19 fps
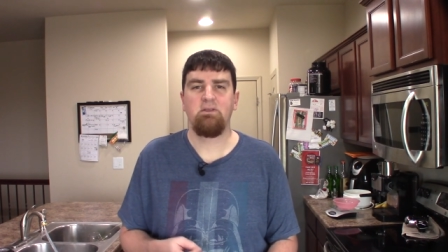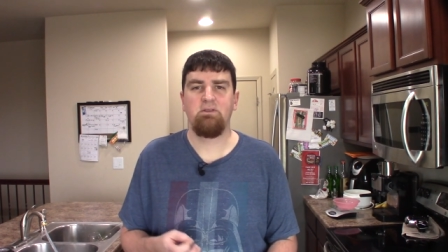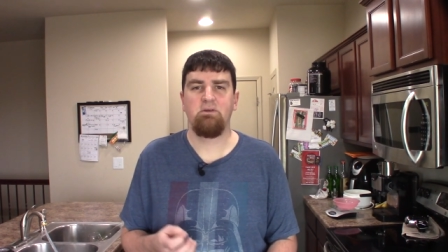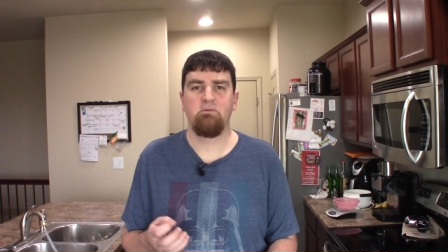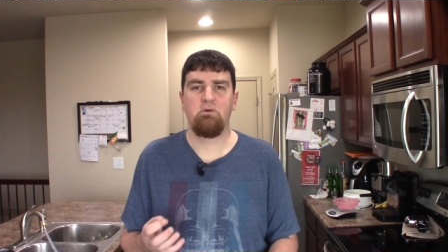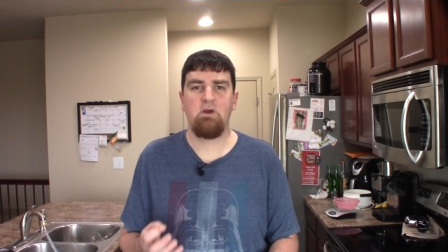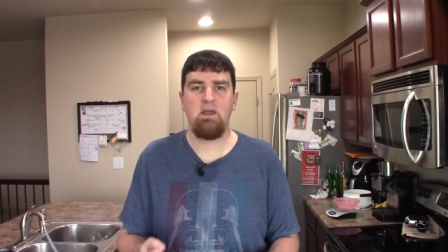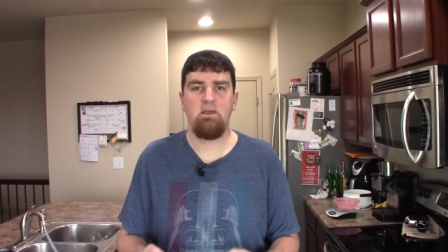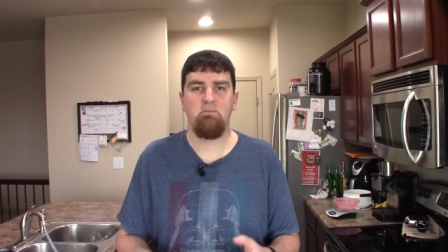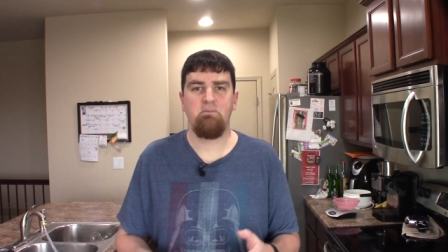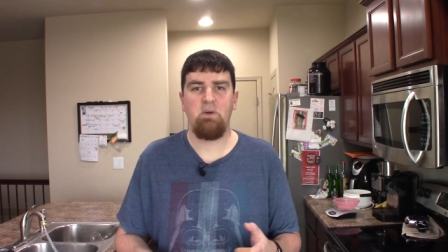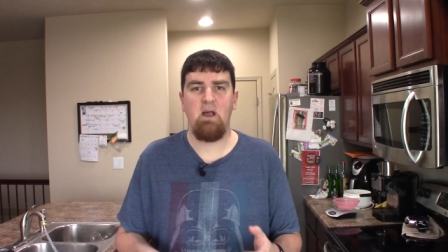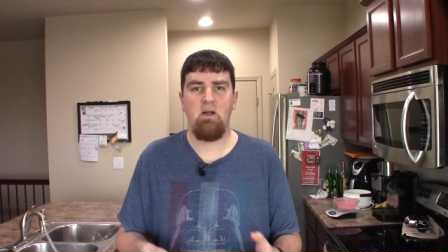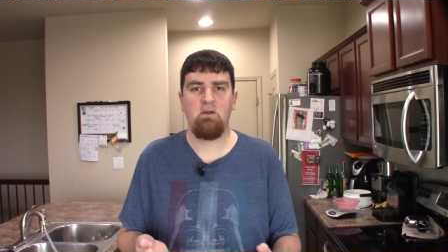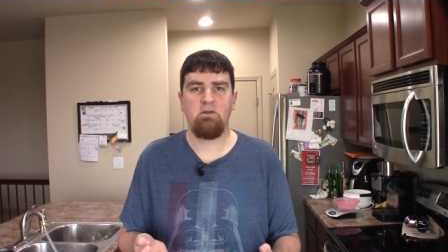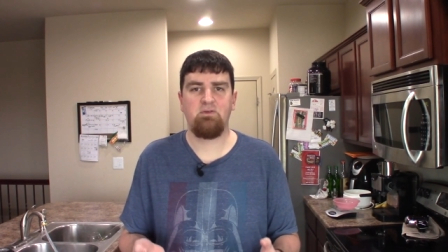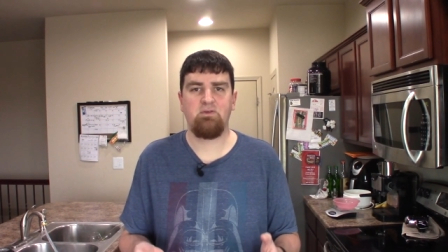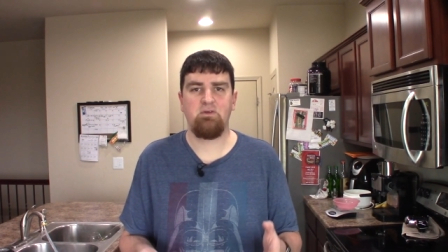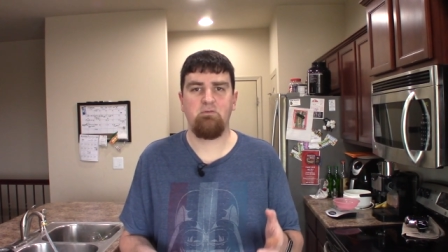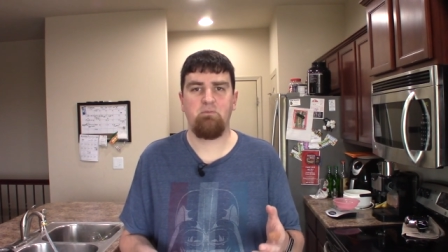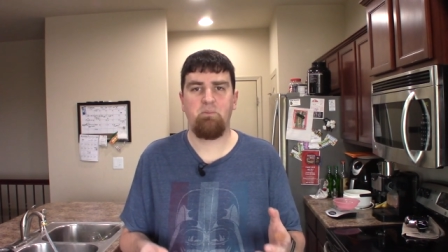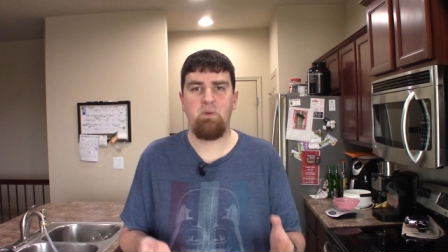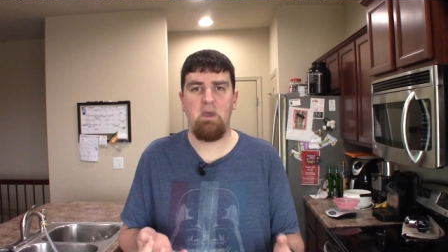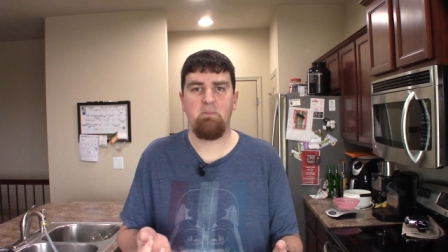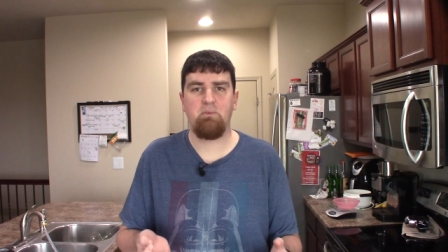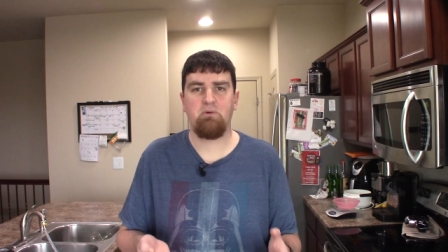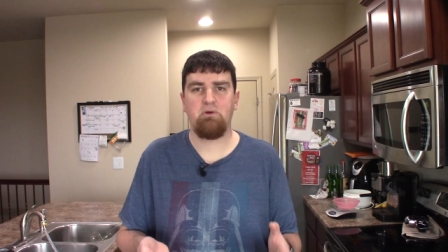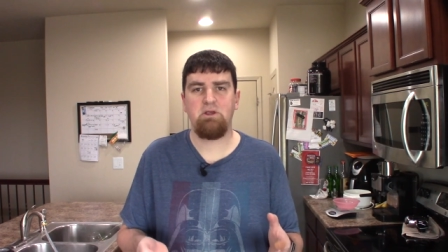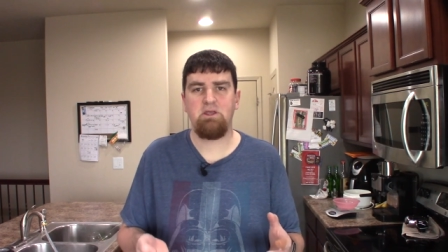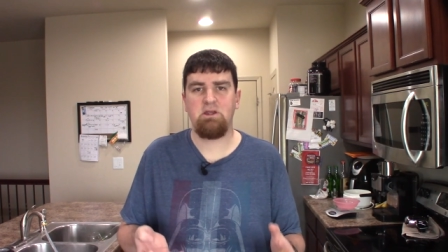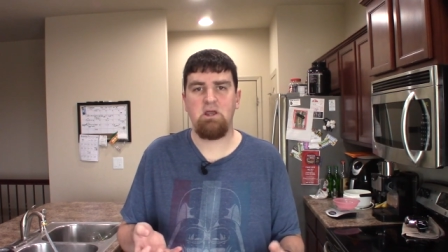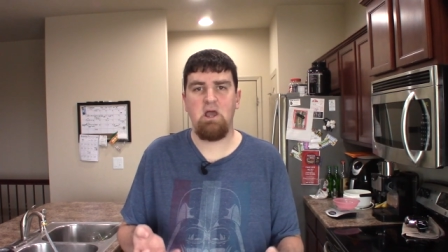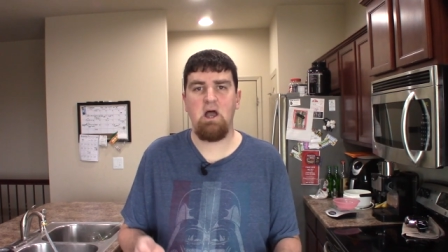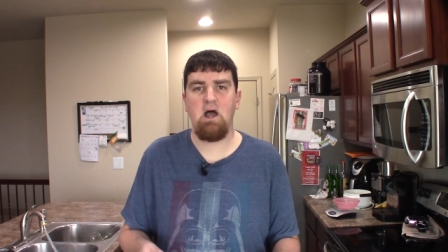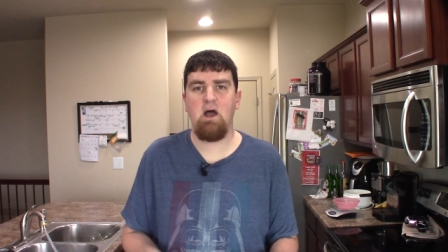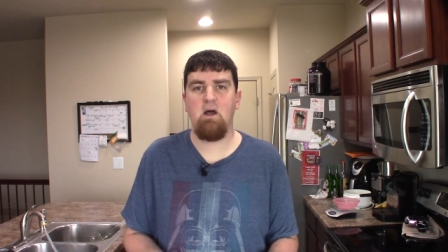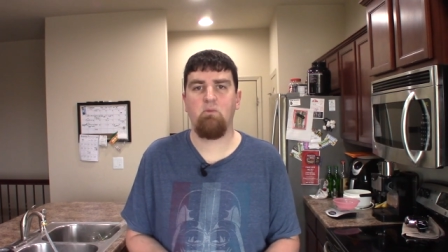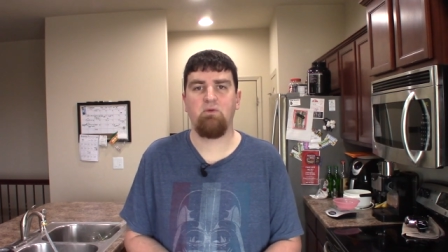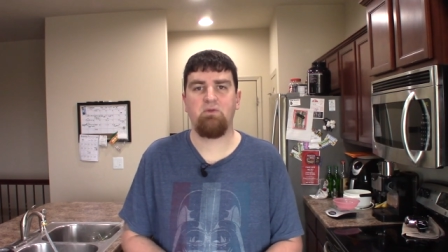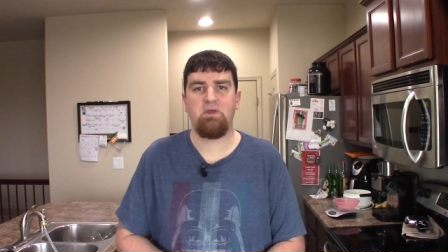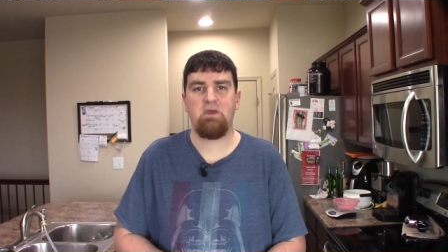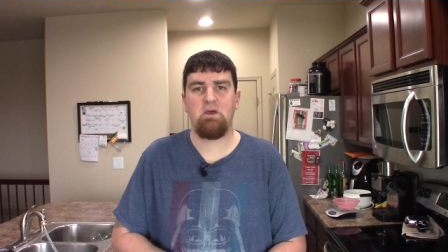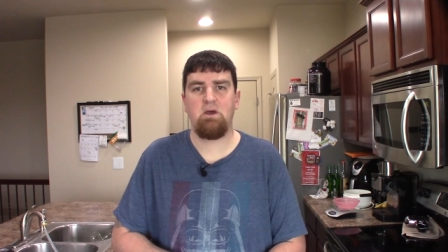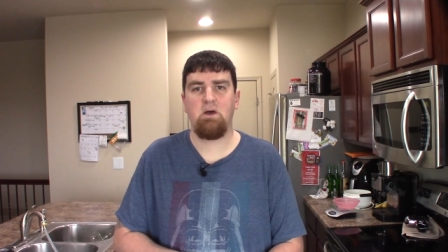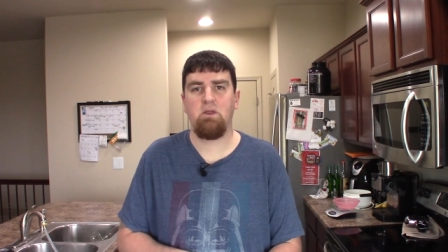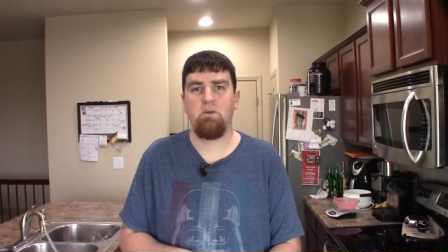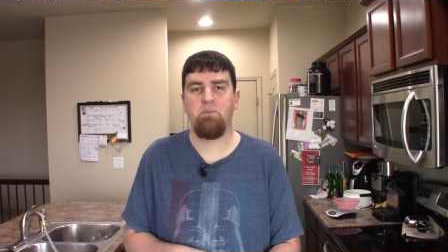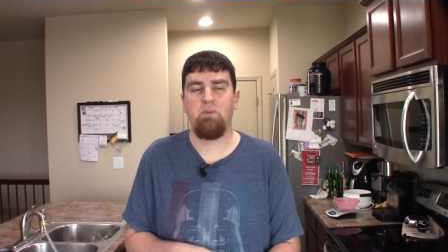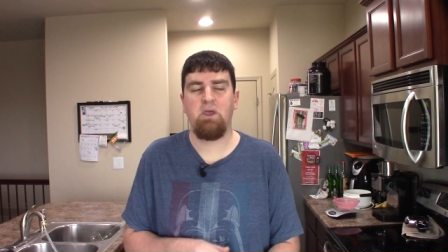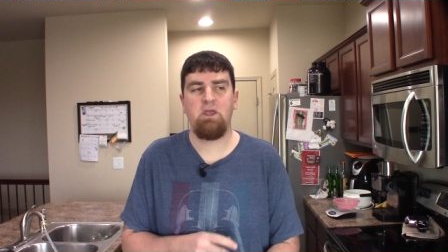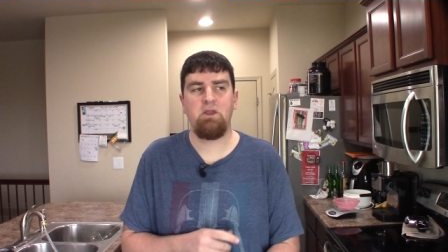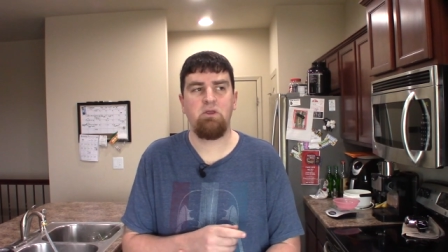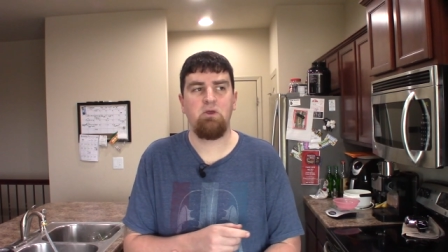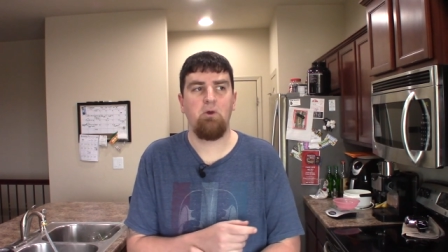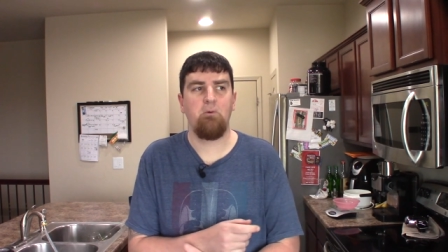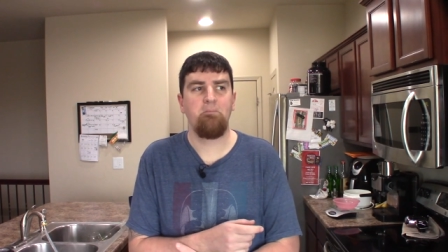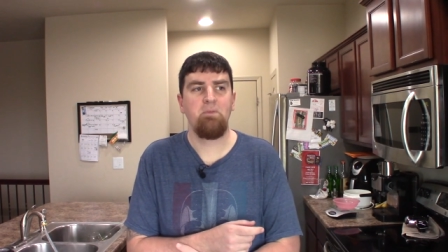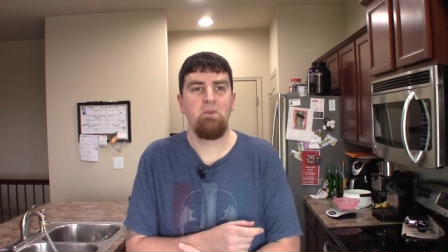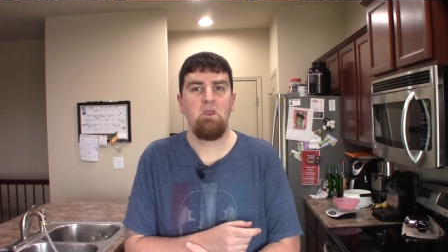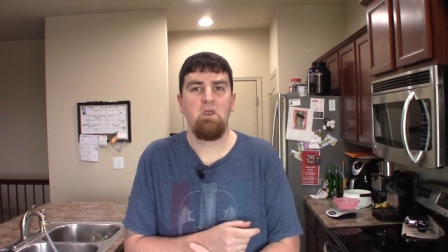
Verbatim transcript: the right balance of peppery and hot with that jalapeno.